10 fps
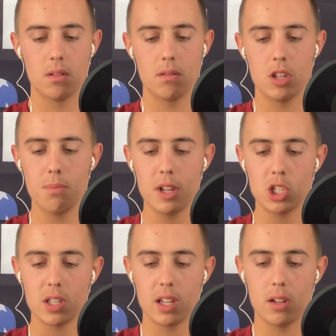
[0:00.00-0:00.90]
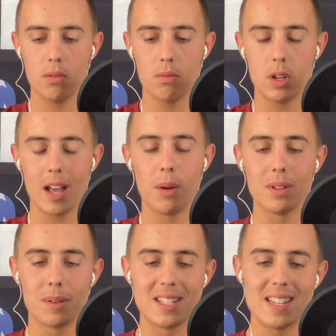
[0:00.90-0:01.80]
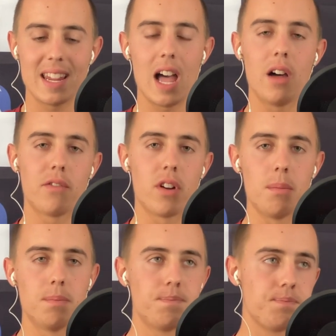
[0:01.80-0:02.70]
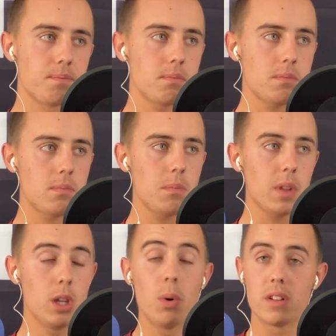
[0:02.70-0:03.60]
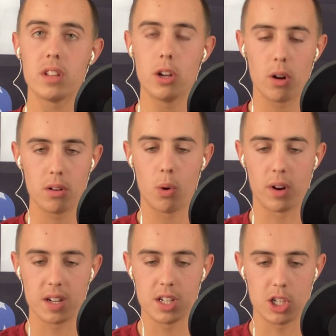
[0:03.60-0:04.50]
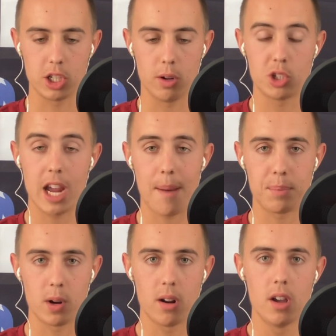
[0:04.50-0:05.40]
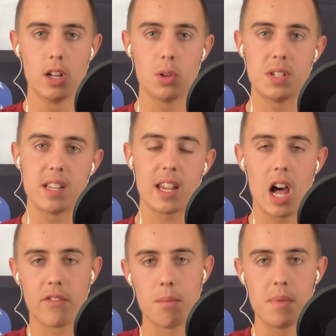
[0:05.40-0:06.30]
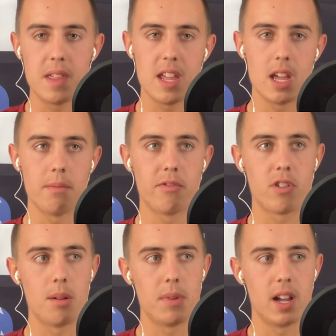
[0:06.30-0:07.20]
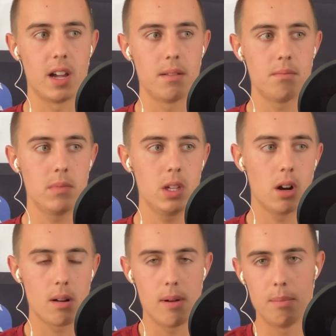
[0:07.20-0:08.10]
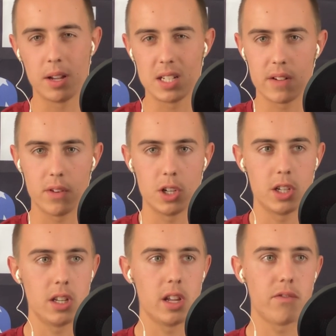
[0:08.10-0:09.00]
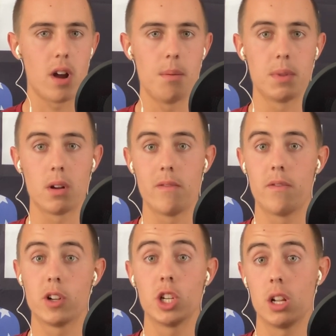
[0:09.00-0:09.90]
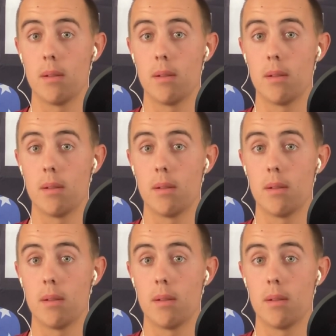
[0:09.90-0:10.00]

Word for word: mentioned that you kind of wanted to stick out from, you want your organization, your chapter, to stick out from them, from Young Republicans of Virginia, from their Virginia